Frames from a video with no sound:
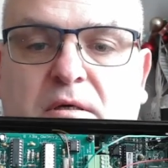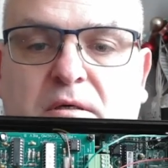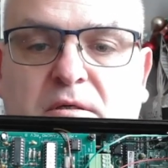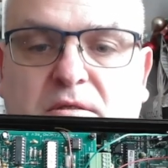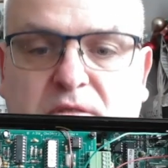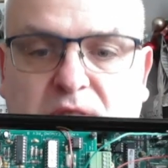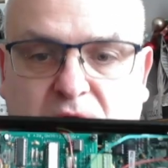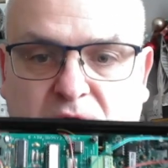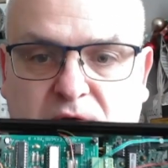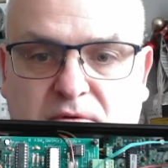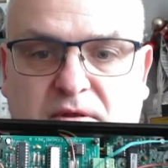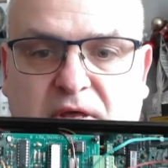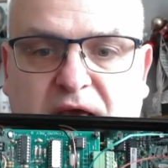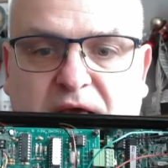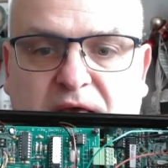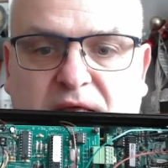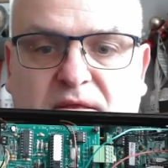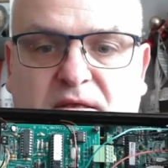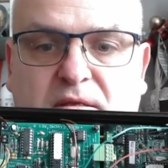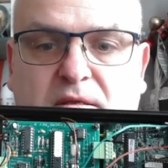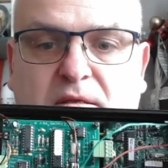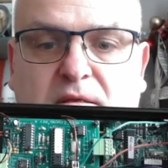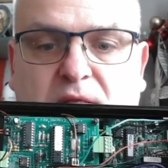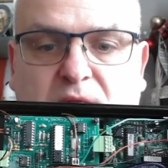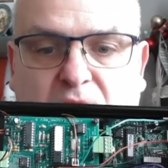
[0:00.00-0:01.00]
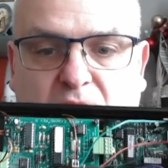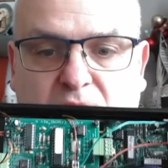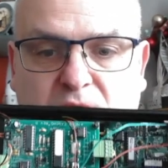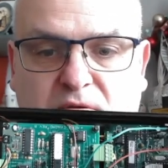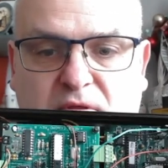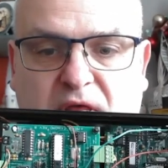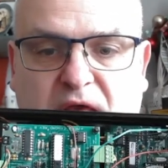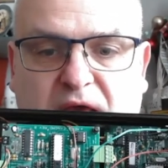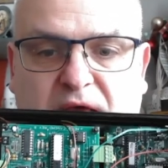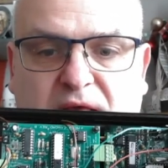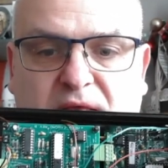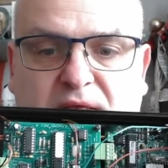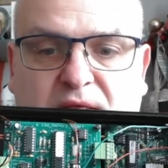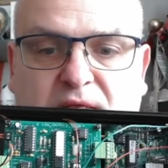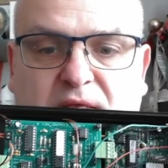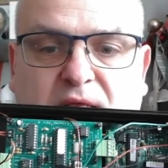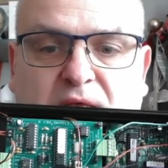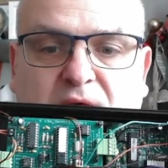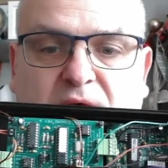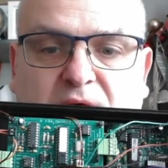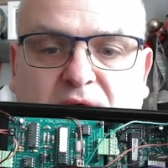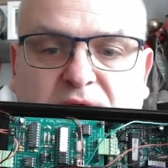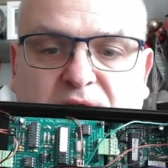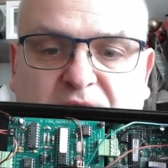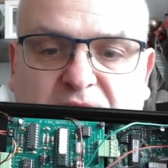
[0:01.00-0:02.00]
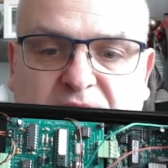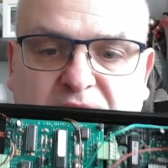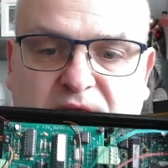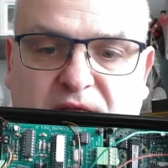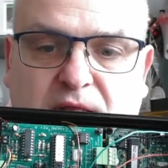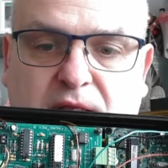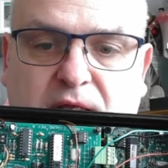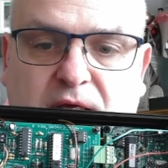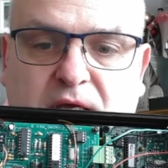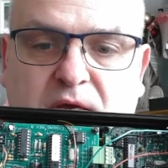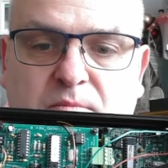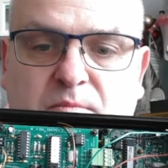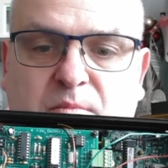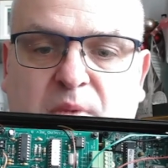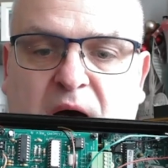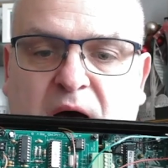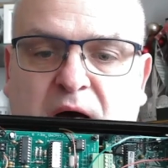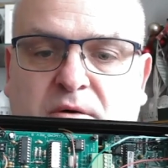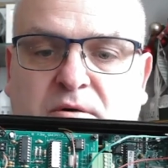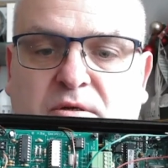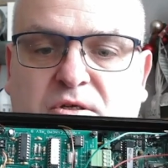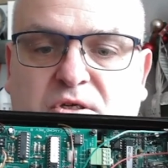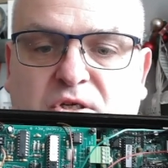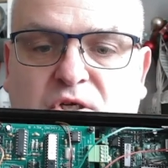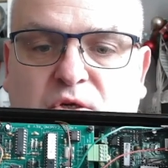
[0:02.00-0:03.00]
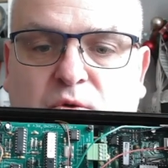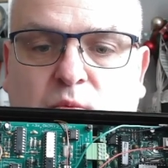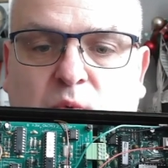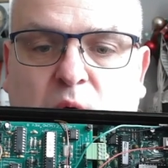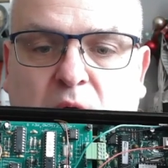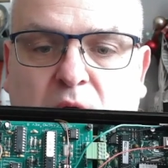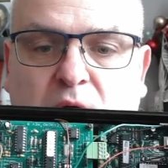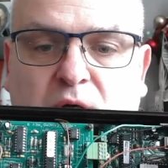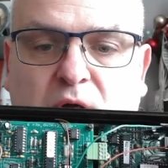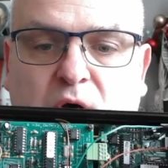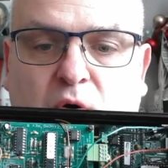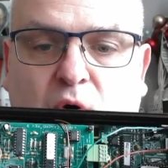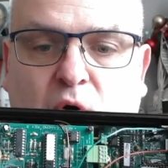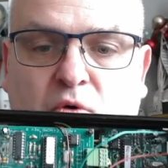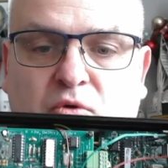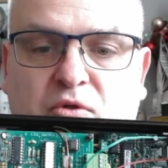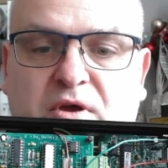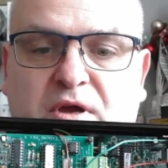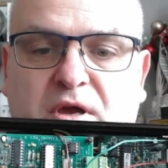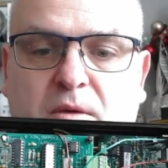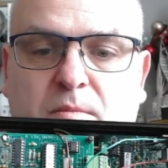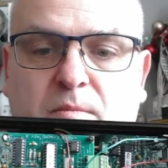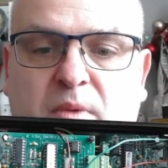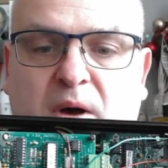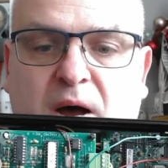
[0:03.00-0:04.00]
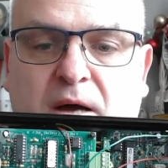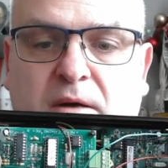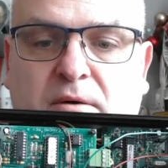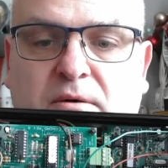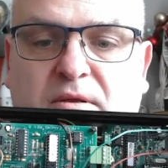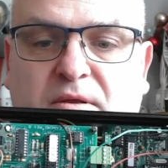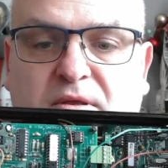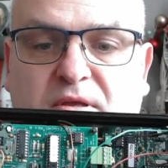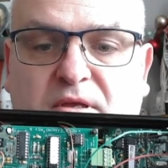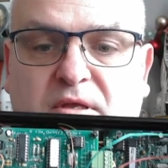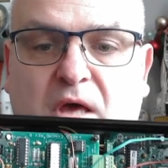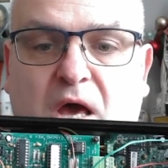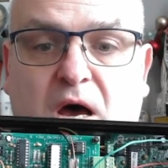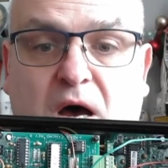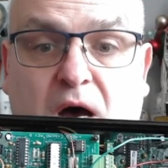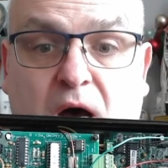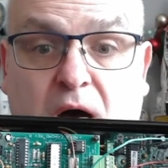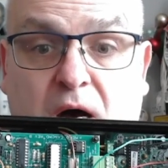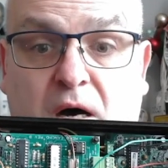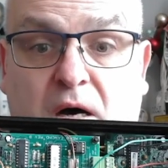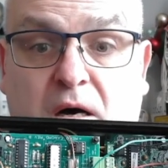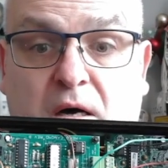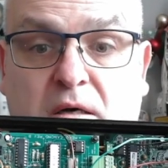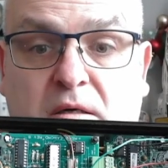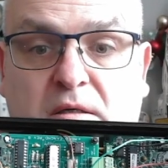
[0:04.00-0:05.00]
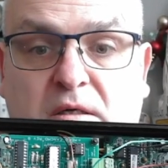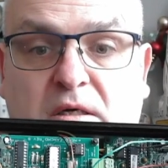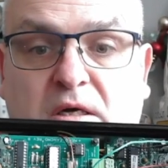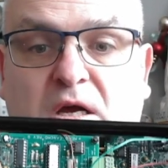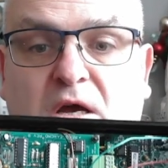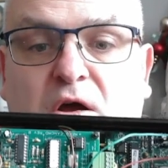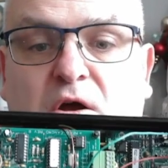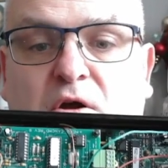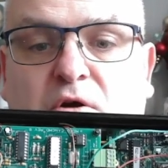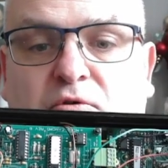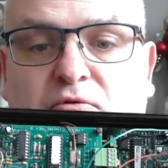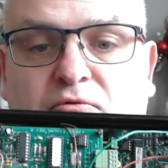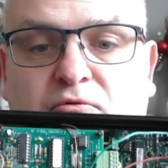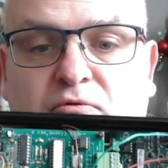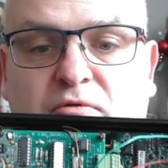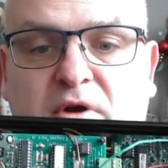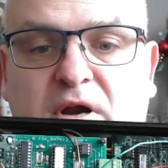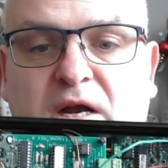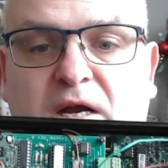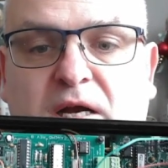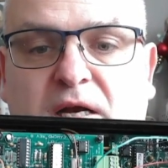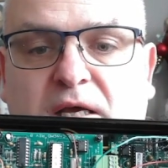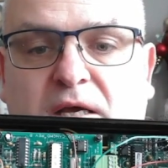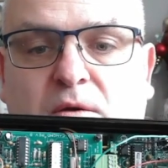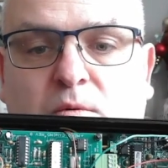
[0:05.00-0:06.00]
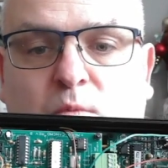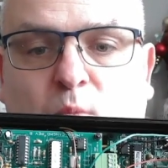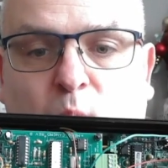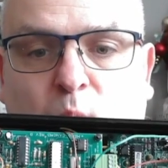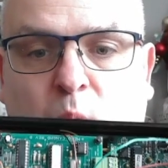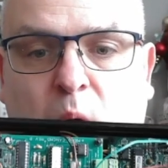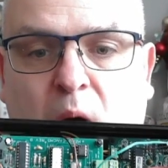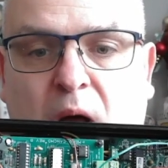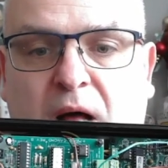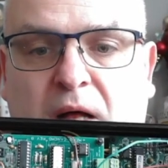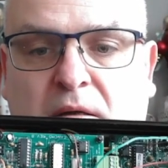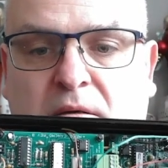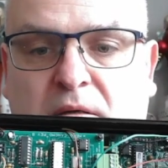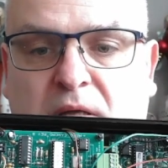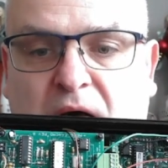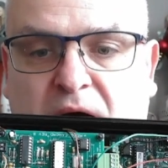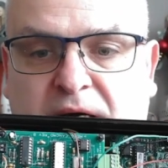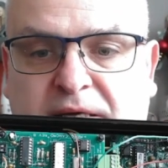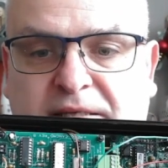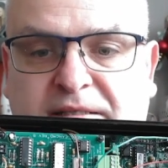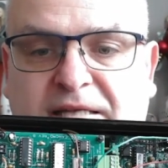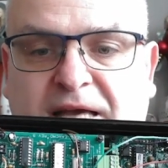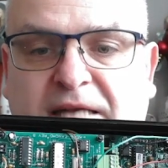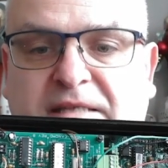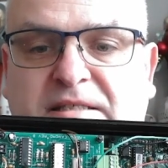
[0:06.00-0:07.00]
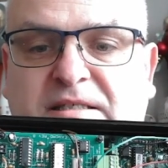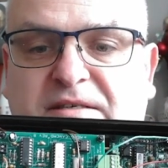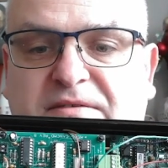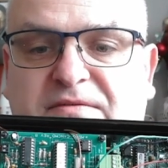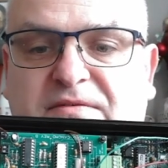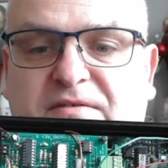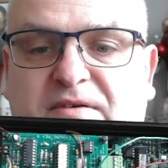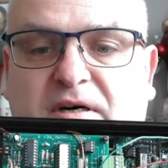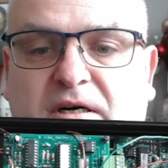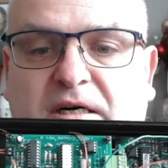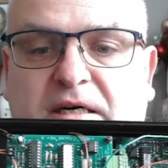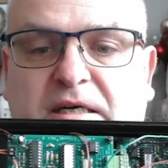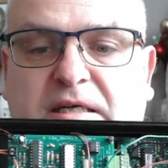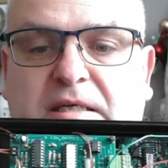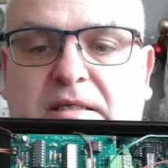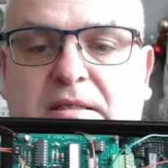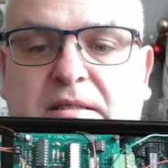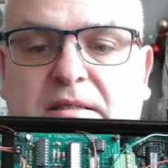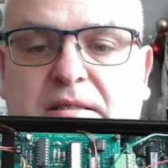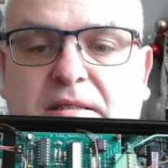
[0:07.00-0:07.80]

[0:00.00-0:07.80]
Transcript: Do this, do this. These are the components you want. All the components are really well identified.